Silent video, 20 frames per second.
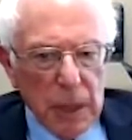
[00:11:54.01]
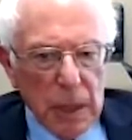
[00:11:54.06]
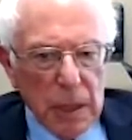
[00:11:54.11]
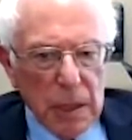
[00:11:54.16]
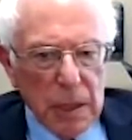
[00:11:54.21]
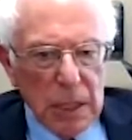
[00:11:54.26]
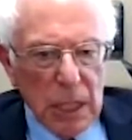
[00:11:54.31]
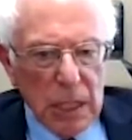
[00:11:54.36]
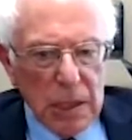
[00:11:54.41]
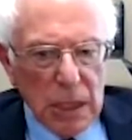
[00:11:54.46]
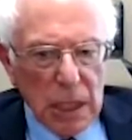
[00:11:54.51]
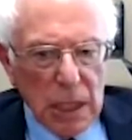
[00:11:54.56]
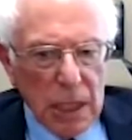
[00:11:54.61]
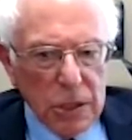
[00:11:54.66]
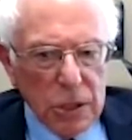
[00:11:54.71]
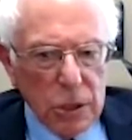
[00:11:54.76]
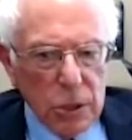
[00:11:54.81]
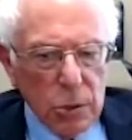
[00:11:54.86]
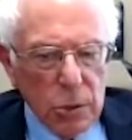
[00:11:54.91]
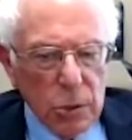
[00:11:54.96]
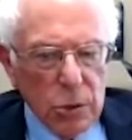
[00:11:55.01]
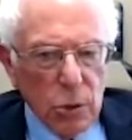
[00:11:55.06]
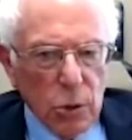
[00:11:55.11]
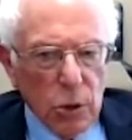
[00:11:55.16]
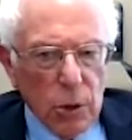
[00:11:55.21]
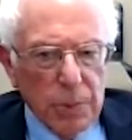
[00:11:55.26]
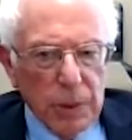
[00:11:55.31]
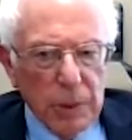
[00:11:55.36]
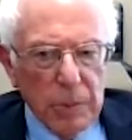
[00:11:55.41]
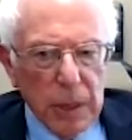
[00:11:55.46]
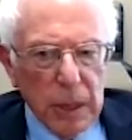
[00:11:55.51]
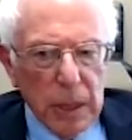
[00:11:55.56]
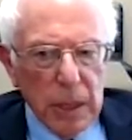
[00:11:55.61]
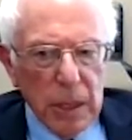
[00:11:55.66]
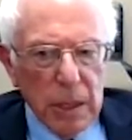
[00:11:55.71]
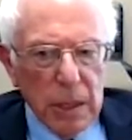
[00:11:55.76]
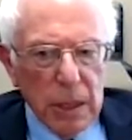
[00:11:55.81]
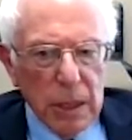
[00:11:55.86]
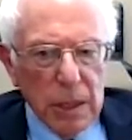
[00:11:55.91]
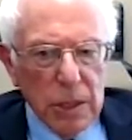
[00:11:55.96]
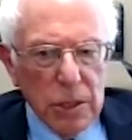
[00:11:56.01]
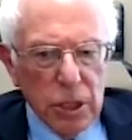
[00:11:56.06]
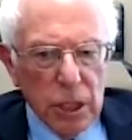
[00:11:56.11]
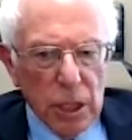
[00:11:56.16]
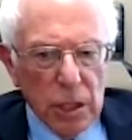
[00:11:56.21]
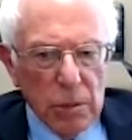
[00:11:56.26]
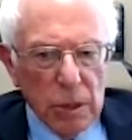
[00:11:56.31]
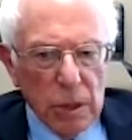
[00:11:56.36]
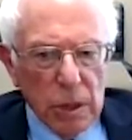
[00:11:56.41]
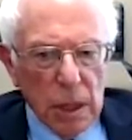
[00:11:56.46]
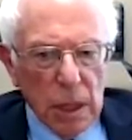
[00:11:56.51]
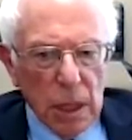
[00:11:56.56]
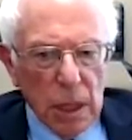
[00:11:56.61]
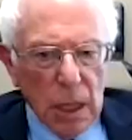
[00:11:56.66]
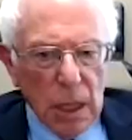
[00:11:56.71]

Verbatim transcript: and it has a lot to do with corporate media in general,